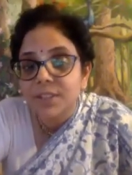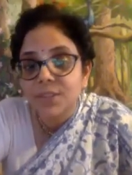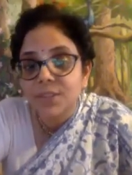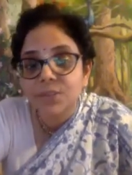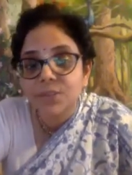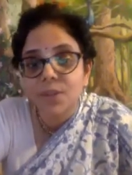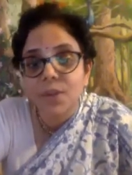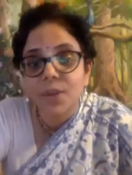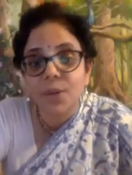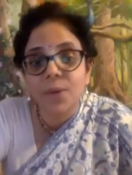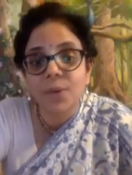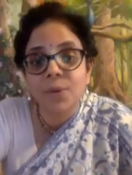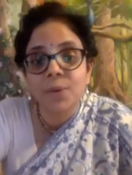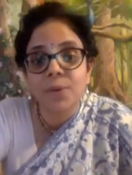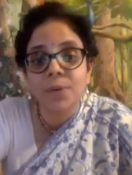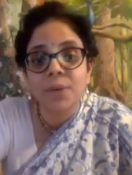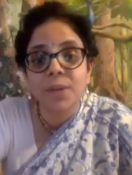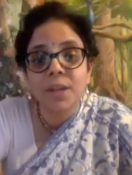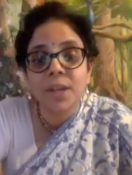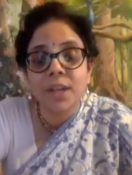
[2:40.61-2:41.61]

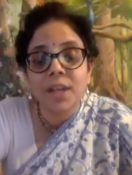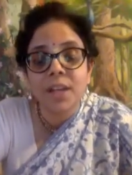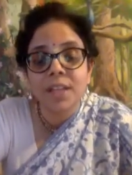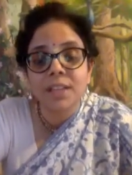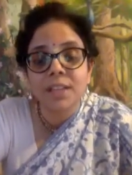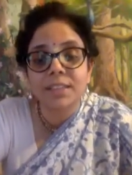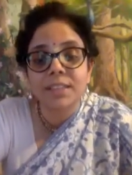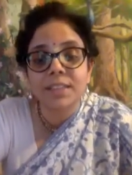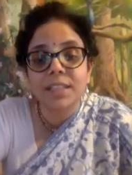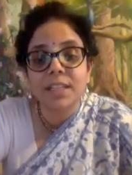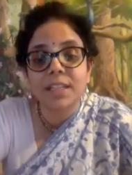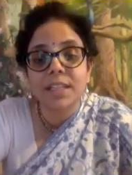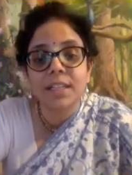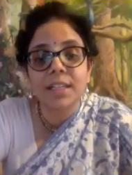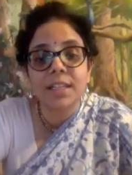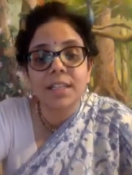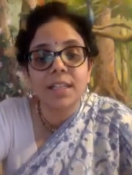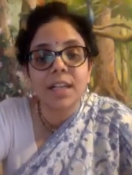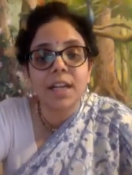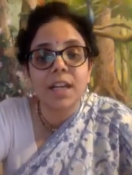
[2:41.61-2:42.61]
So
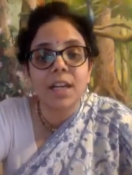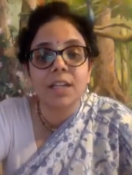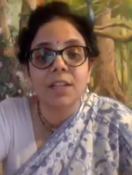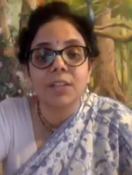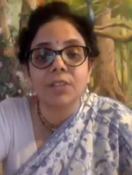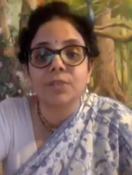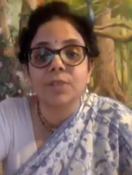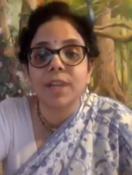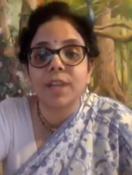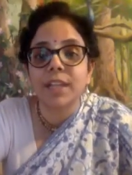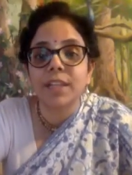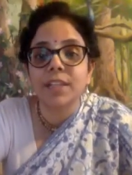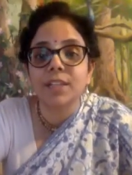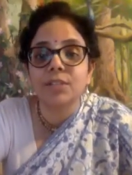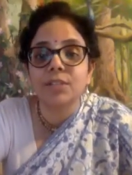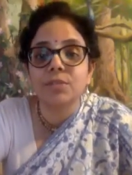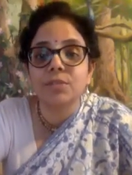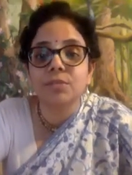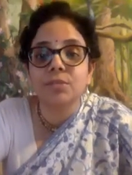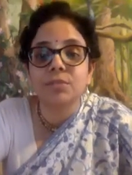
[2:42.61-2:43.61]
still trying
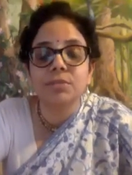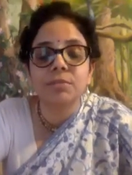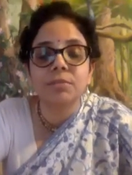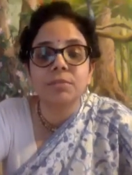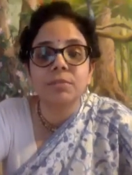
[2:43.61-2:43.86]
to